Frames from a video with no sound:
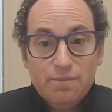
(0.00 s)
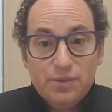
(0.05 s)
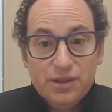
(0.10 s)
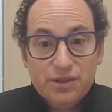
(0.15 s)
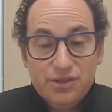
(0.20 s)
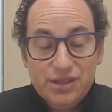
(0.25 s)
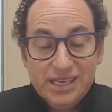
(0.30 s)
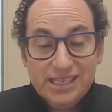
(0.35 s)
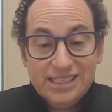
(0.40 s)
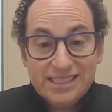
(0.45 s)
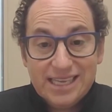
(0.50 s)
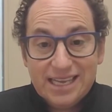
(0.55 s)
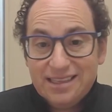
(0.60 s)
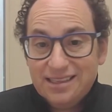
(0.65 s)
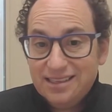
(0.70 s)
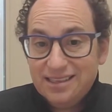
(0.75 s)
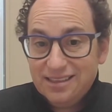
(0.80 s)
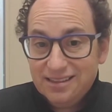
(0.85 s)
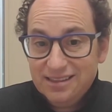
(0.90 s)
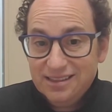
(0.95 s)
things
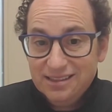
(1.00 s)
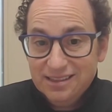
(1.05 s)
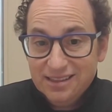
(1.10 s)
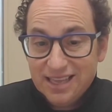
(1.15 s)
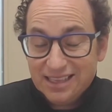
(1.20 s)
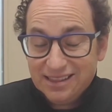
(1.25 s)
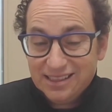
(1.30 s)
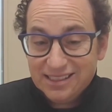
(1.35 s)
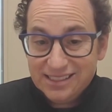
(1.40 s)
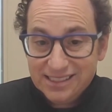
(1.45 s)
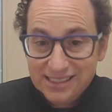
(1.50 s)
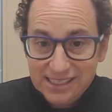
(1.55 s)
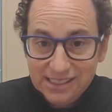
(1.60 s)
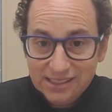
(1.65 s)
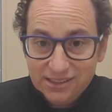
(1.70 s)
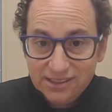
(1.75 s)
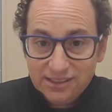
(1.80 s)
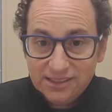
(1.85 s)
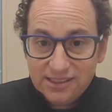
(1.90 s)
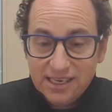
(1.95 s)
that the
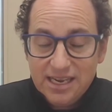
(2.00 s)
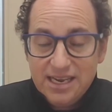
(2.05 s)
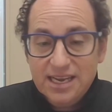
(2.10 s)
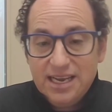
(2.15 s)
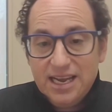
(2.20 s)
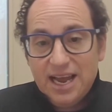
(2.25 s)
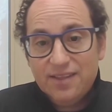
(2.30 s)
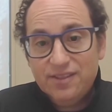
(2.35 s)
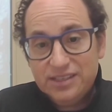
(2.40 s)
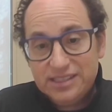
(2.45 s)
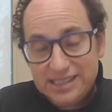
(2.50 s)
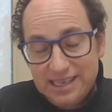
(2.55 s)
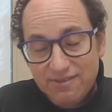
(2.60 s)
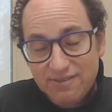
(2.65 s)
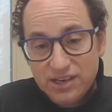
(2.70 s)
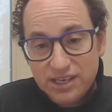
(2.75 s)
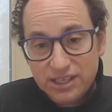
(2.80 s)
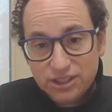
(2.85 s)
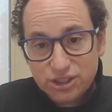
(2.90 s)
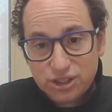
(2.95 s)
seals and the
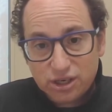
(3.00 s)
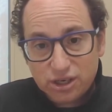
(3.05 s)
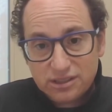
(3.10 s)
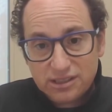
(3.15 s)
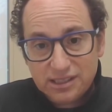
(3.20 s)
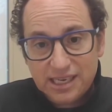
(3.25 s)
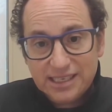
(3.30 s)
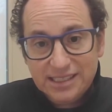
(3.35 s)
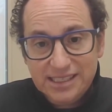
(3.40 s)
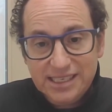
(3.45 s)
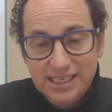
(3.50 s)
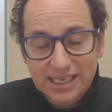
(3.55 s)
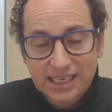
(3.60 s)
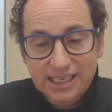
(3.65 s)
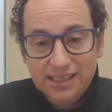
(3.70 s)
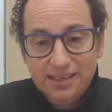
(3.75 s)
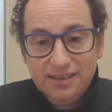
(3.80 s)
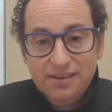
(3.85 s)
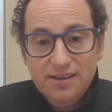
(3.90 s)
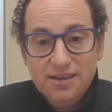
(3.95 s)
seven-gill sharks like to
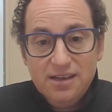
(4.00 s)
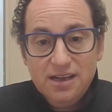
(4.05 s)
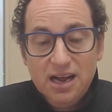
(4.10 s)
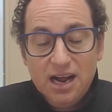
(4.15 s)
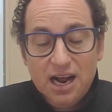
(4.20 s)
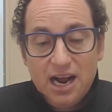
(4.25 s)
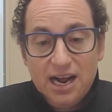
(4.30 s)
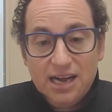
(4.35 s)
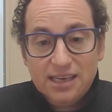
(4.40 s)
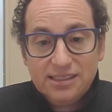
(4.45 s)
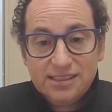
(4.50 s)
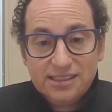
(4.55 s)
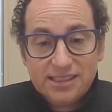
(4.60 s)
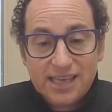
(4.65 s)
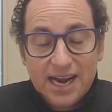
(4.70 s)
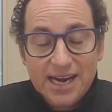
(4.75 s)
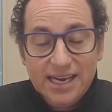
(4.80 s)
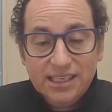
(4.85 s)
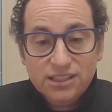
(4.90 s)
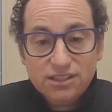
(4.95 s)
eat,
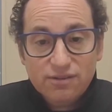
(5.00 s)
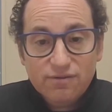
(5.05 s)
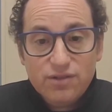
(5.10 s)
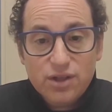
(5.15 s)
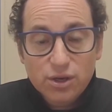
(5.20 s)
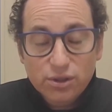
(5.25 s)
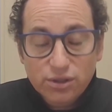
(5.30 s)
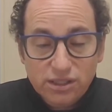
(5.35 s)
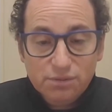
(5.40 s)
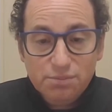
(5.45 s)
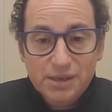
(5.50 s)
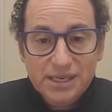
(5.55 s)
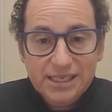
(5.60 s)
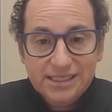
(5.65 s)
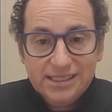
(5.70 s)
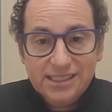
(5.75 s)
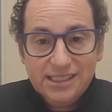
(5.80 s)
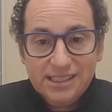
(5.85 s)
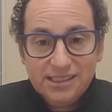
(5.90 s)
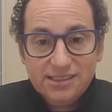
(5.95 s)
sightings of those
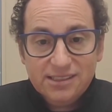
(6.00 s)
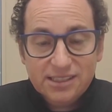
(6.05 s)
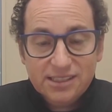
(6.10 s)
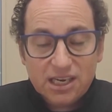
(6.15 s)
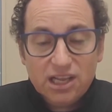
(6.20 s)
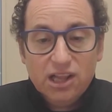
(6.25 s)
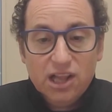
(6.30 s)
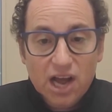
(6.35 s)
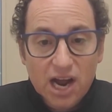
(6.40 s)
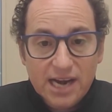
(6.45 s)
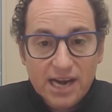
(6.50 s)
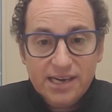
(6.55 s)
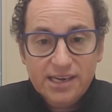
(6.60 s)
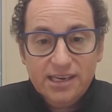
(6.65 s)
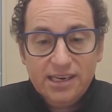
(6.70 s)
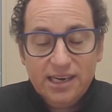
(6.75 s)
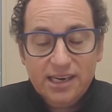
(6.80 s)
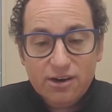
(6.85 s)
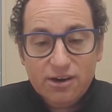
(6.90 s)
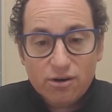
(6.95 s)
species declined
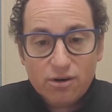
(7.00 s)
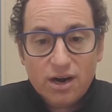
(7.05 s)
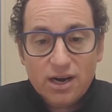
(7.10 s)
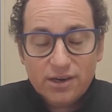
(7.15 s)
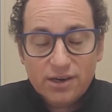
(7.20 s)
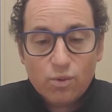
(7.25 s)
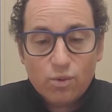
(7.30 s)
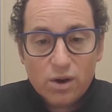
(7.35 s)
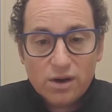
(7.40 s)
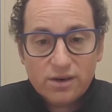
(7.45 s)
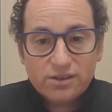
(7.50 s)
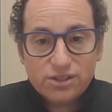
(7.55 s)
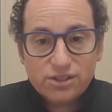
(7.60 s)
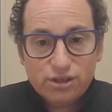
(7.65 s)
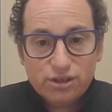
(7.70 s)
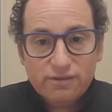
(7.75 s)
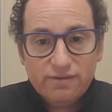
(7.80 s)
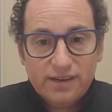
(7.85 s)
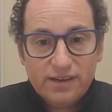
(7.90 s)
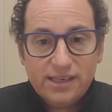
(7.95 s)
in our underwater
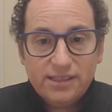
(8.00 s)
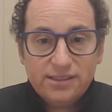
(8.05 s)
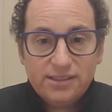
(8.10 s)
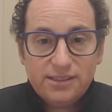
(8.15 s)
surveys.